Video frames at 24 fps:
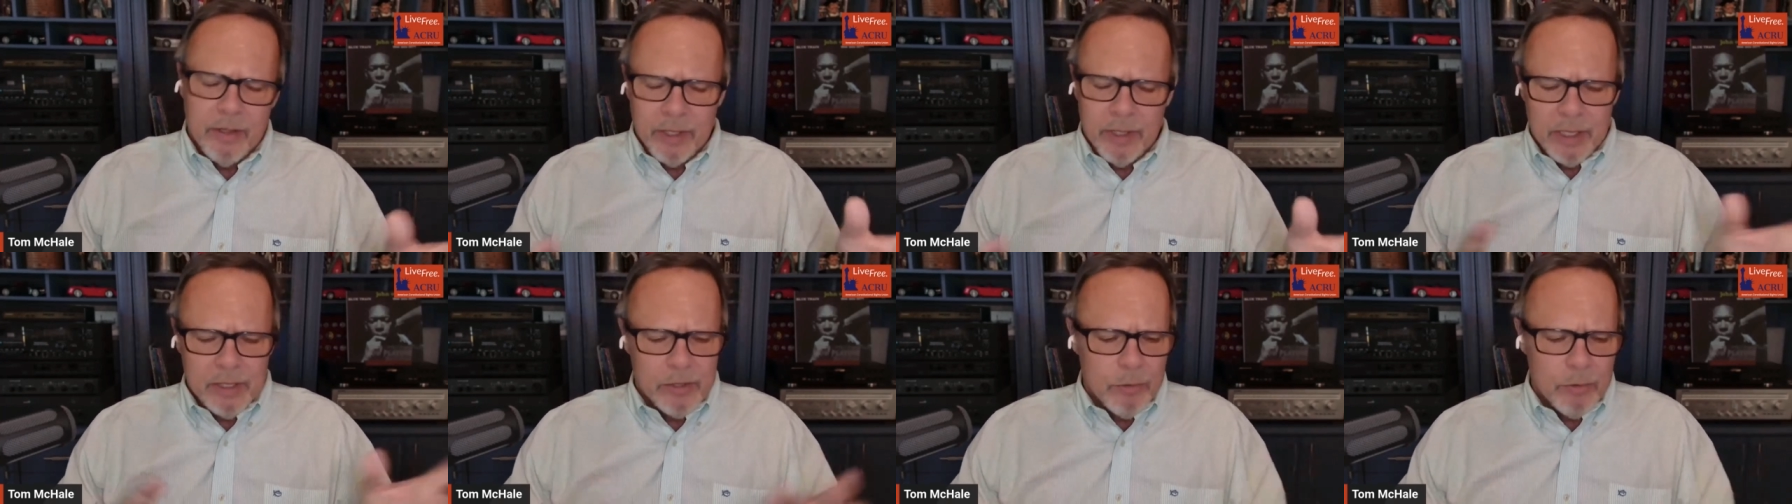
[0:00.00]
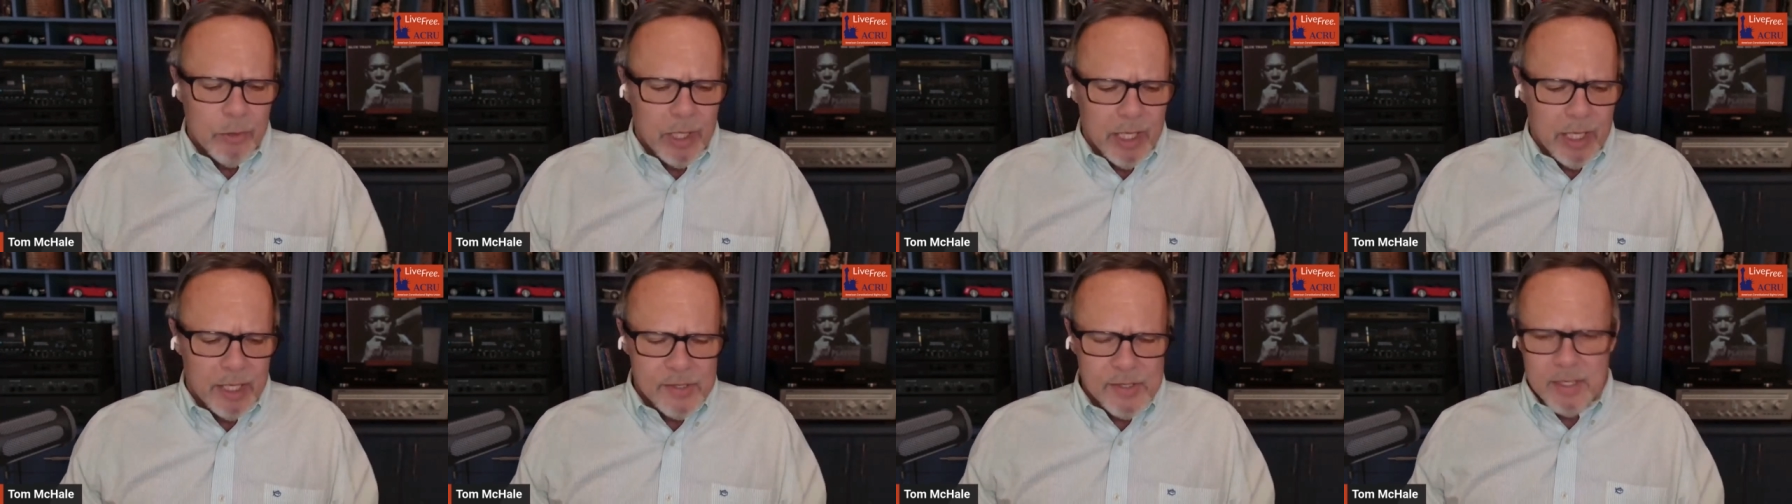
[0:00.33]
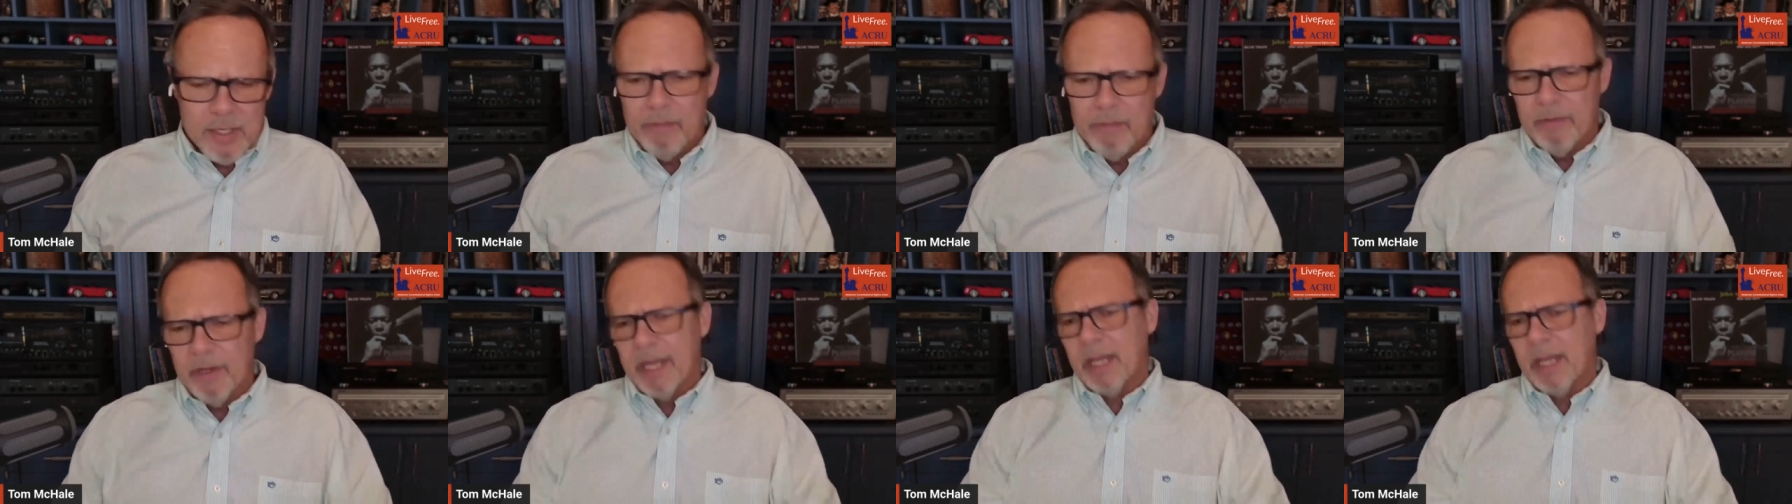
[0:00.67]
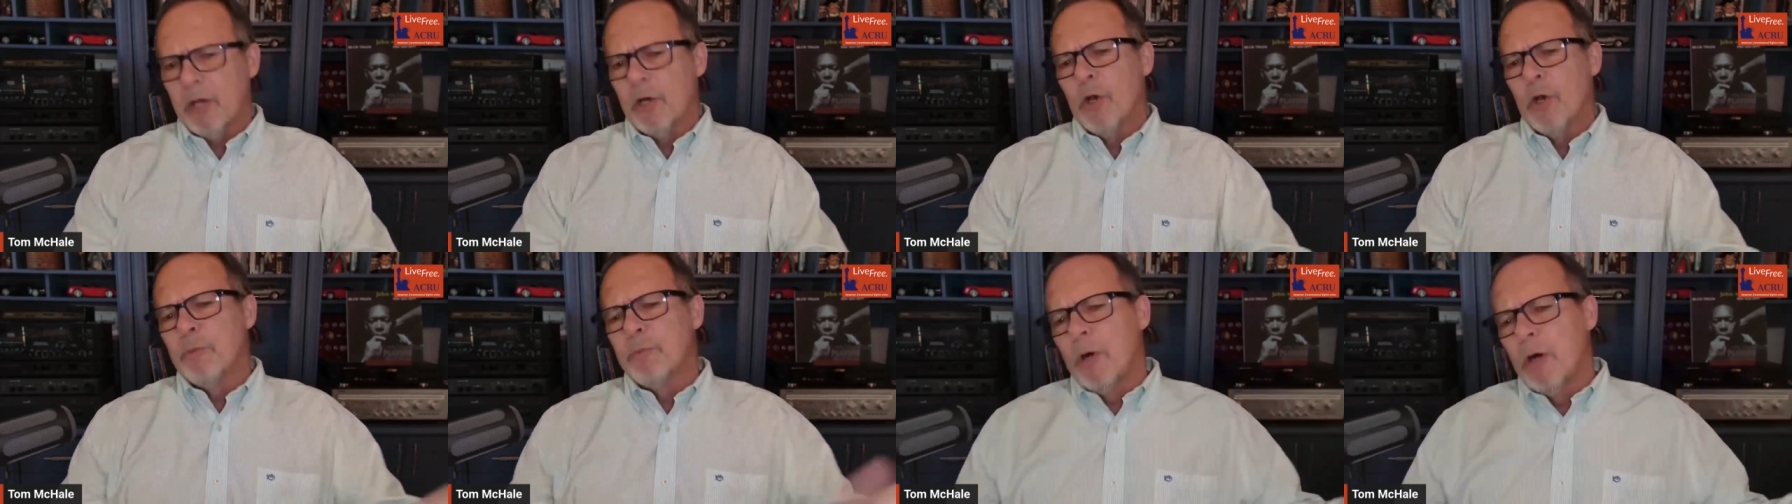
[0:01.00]
I could do all that stuff, and I
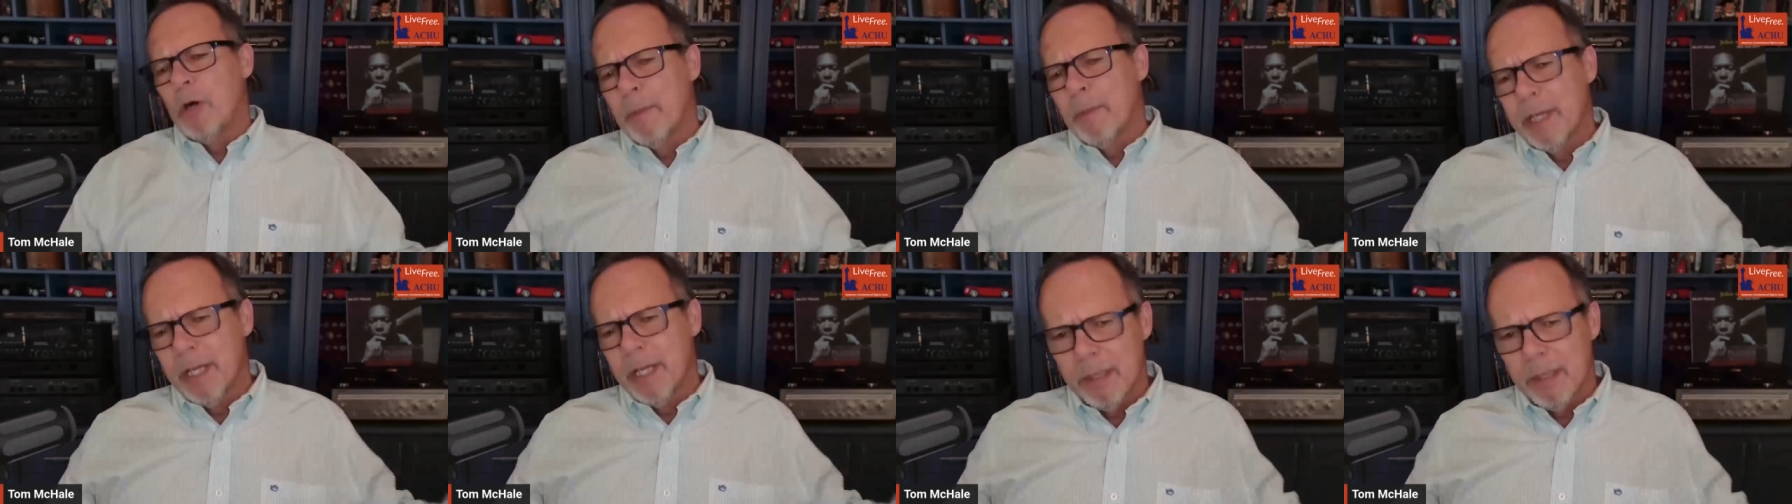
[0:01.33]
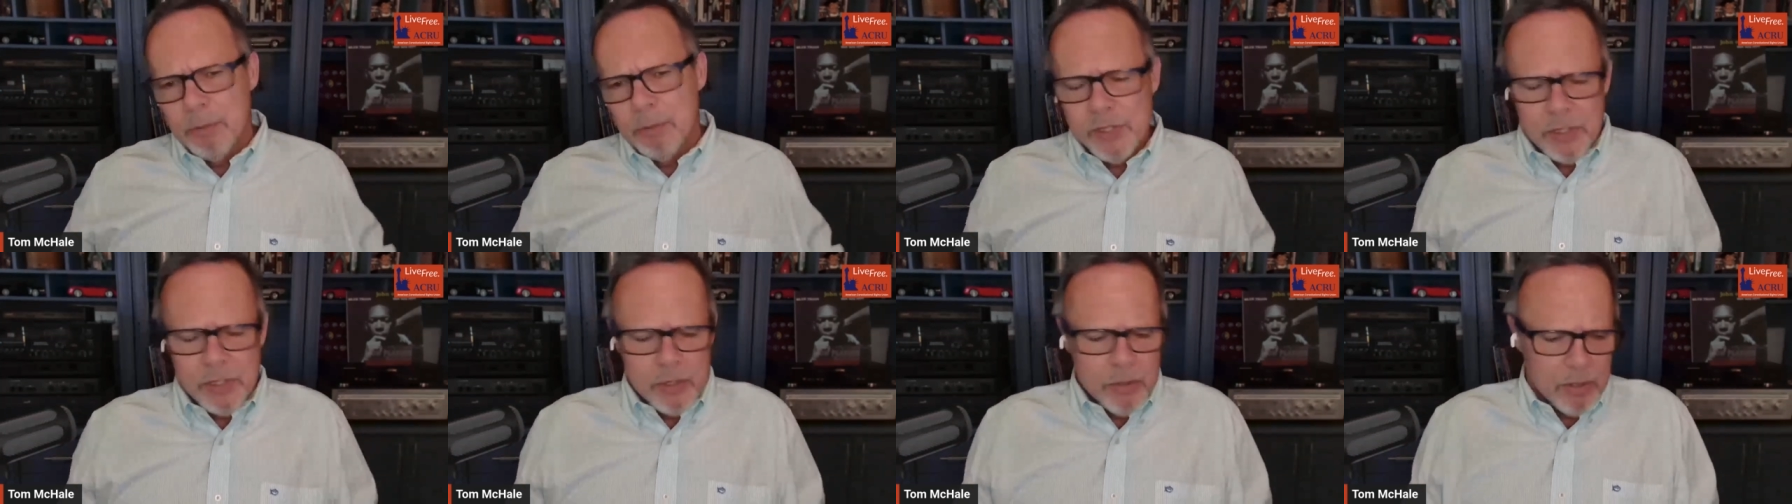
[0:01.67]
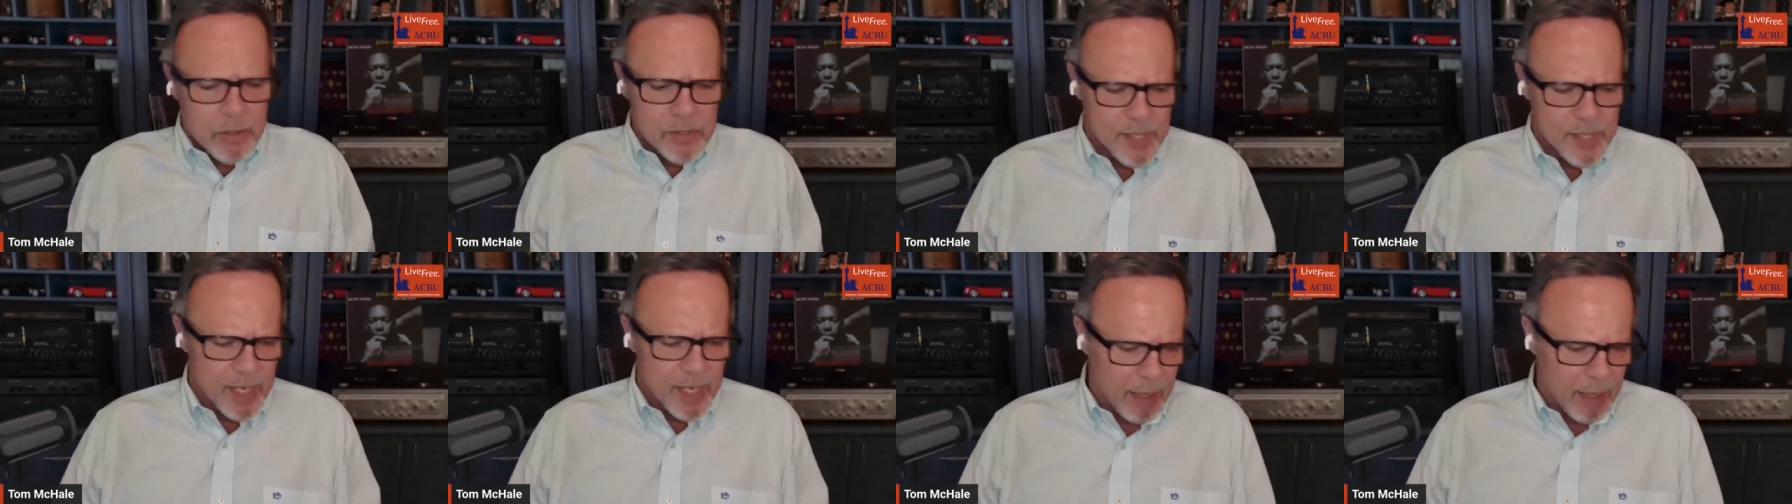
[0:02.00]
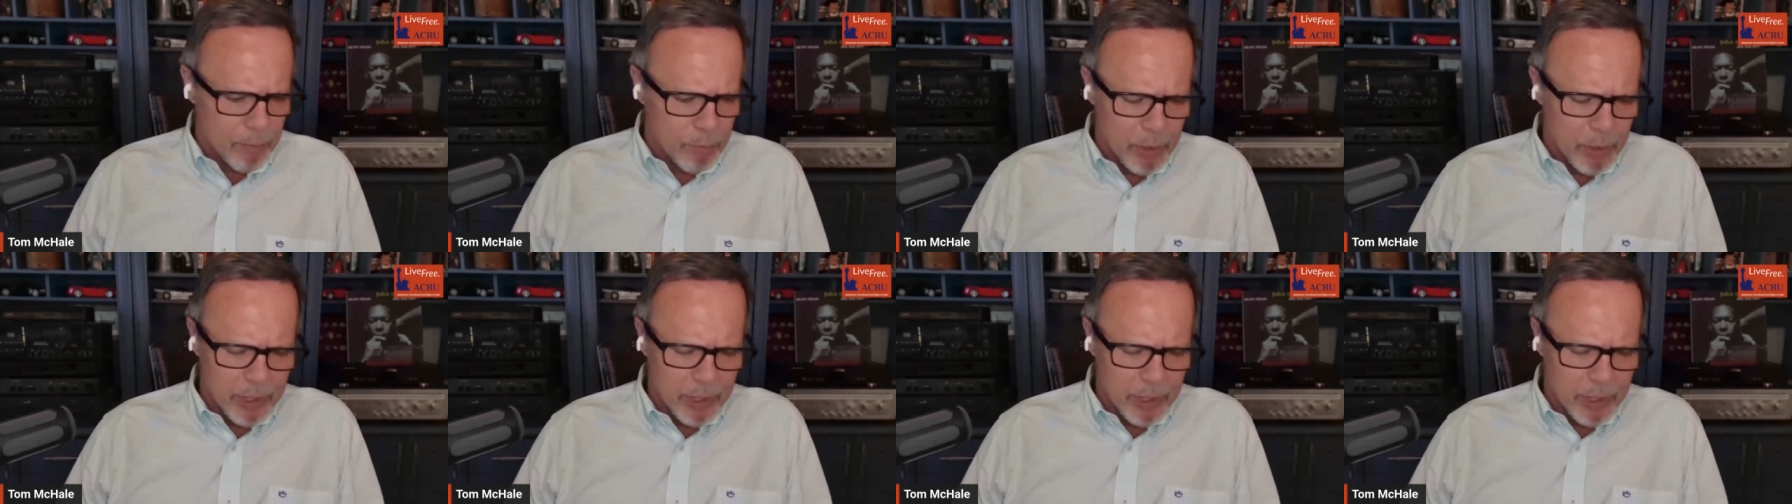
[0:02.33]
could hope all my neighbors do the same.